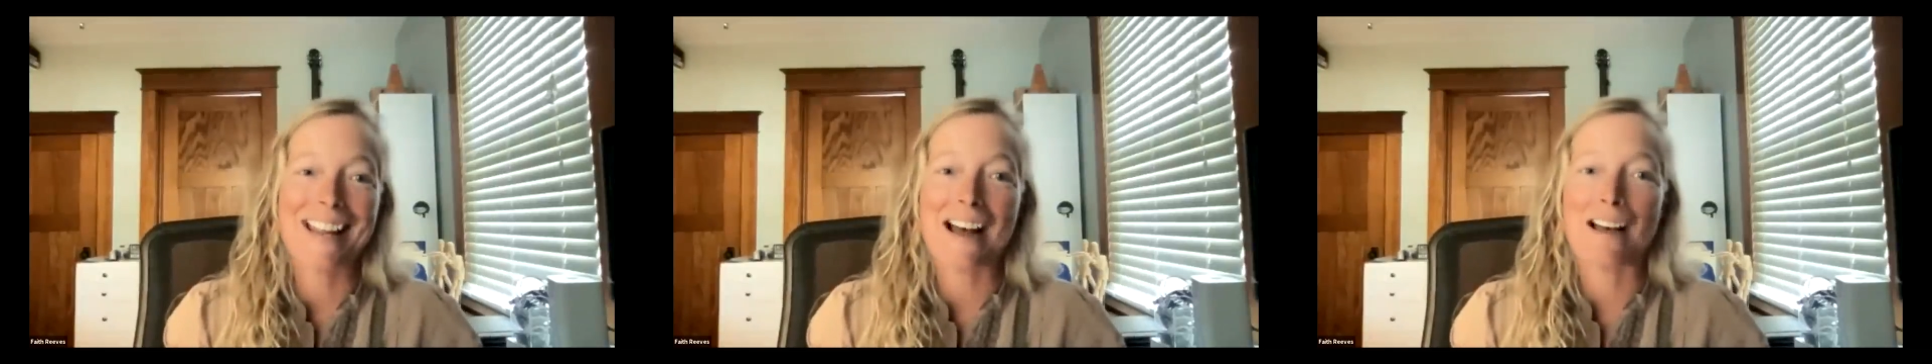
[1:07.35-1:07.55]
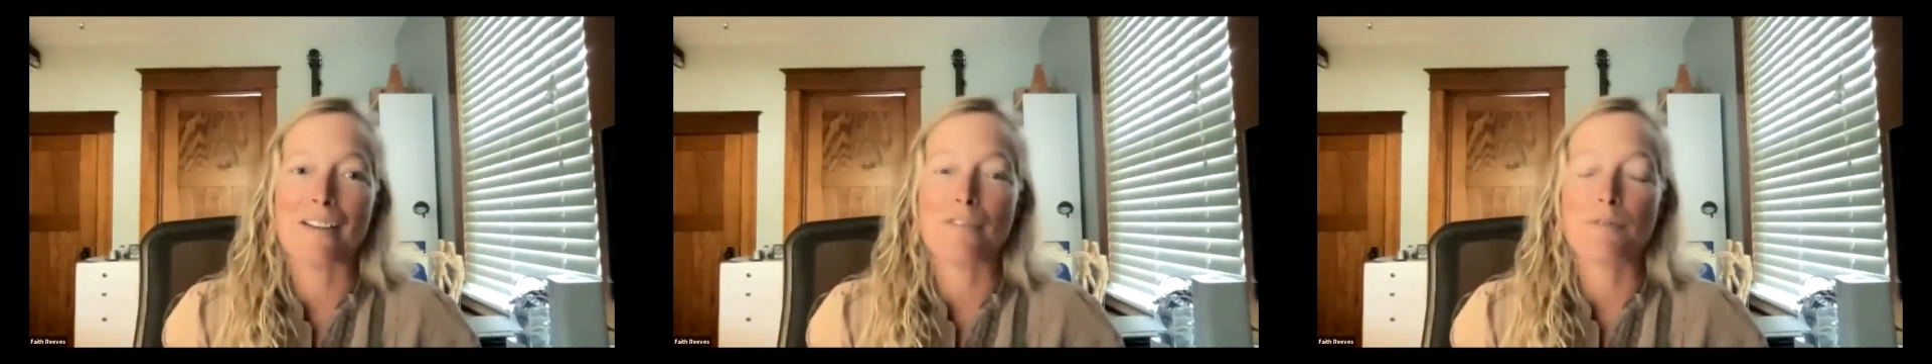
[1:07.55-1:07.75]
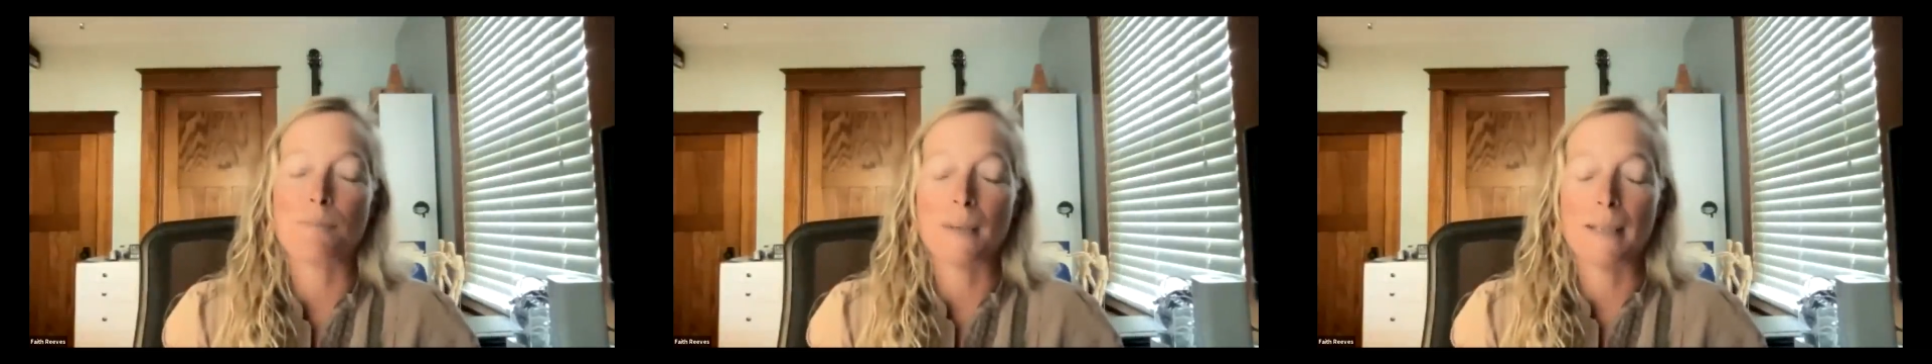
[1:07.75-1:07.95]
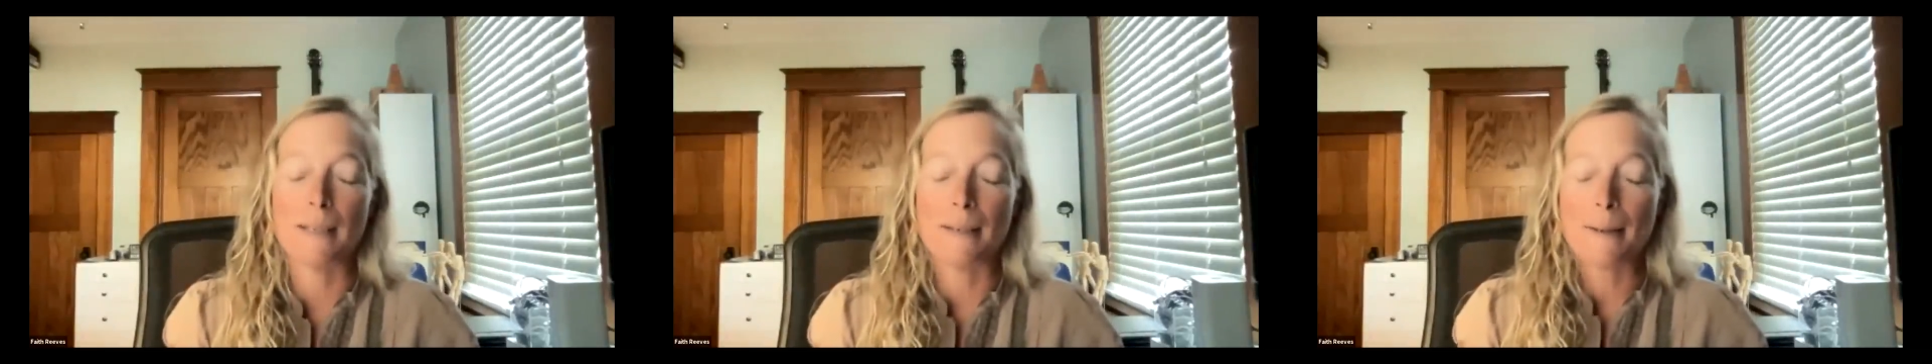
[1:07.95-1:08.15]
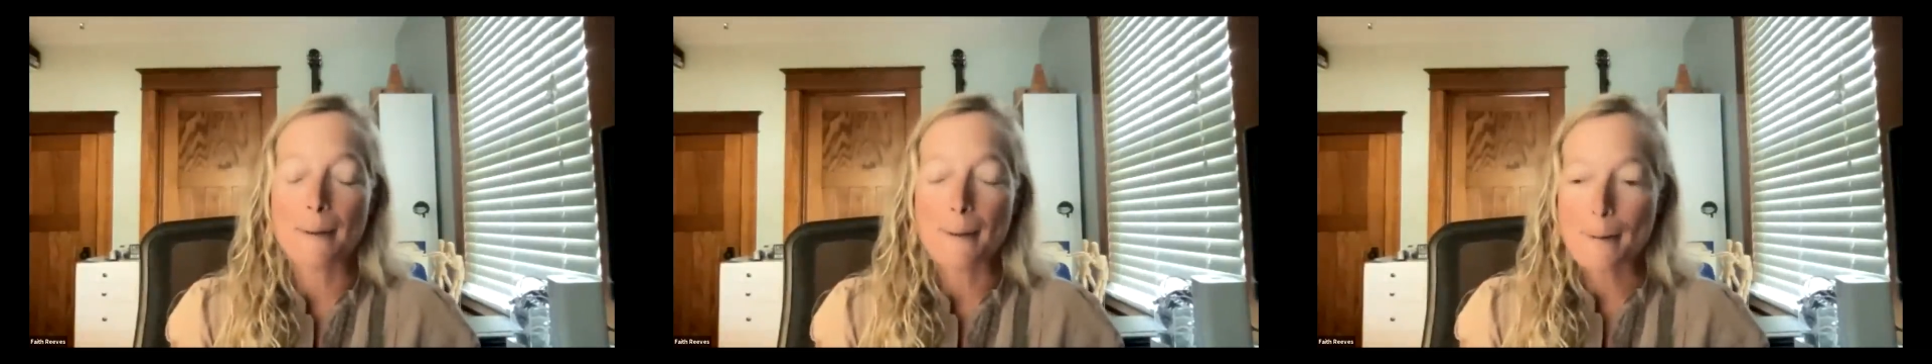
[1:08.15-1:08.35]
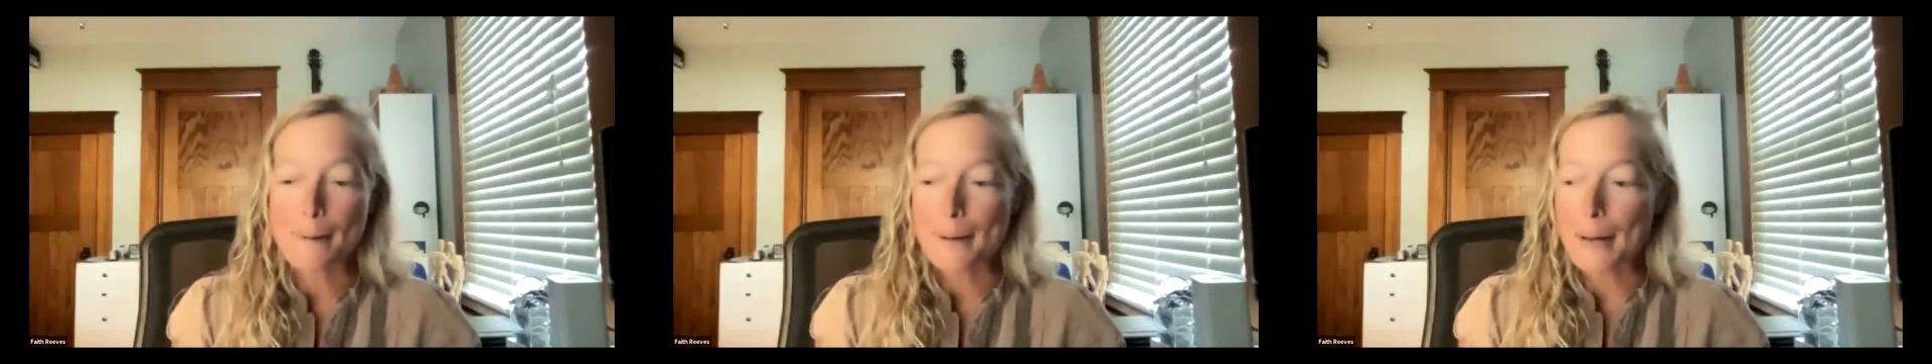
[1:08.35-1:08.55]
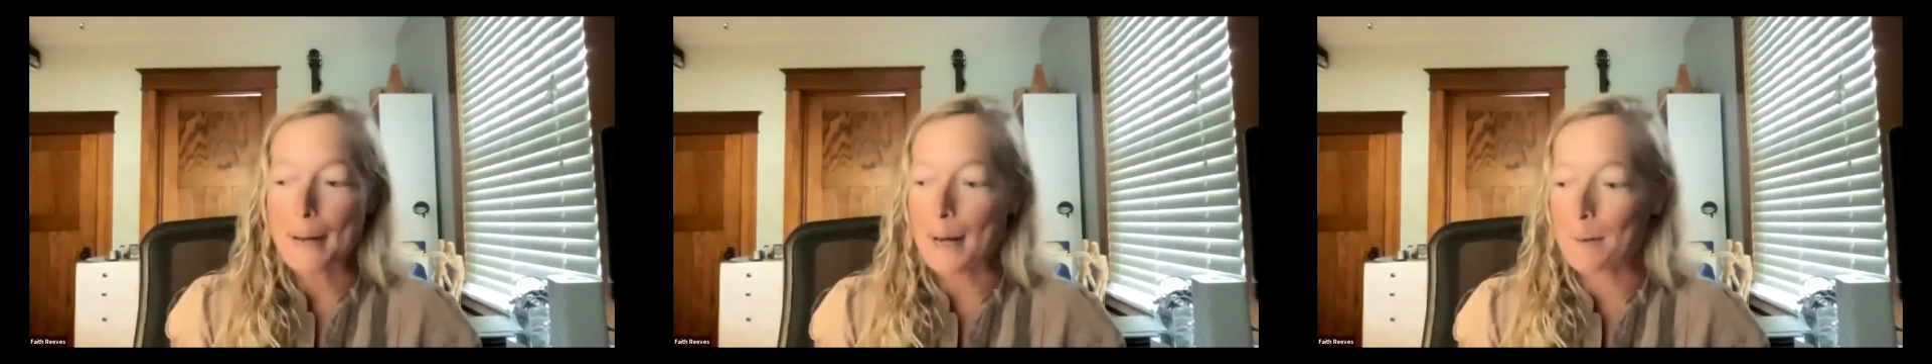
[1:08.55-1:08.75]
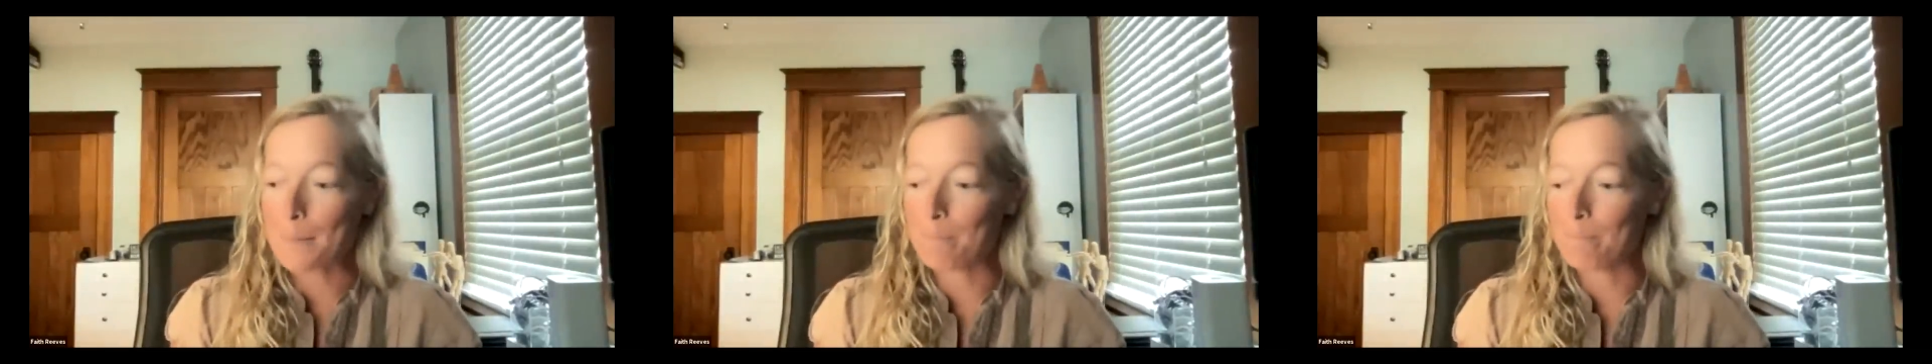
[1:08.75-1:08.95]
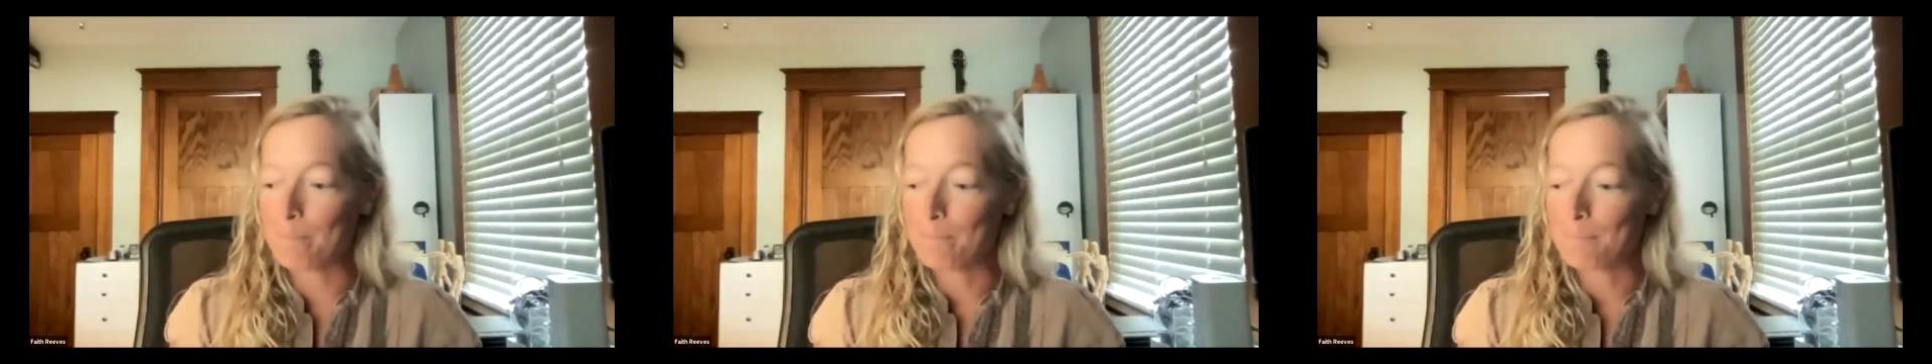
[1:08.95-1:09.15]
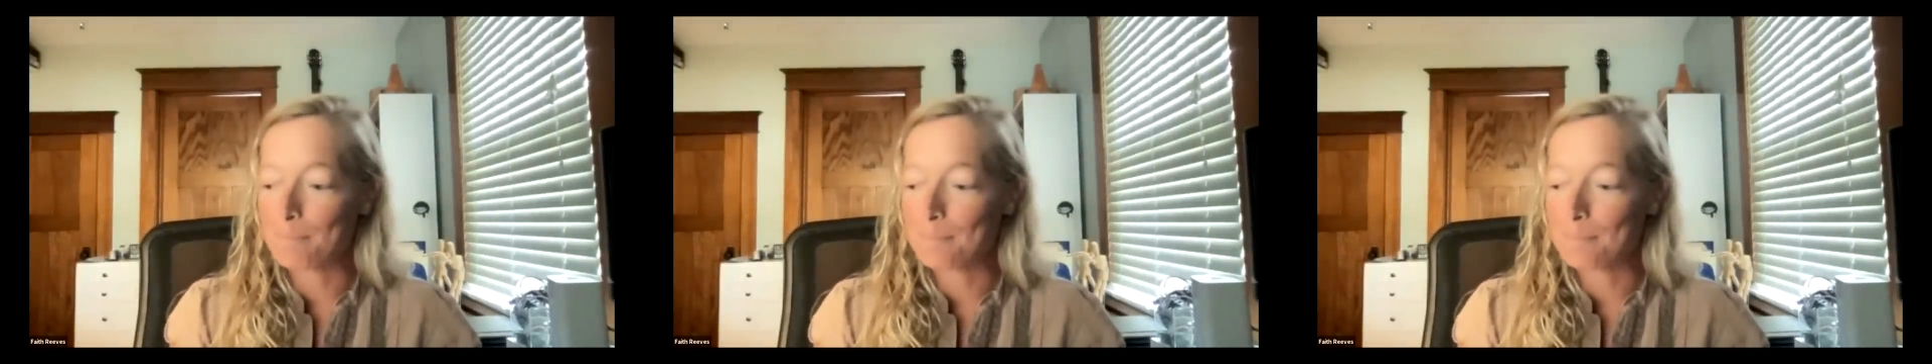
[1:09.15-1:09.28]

I've been um,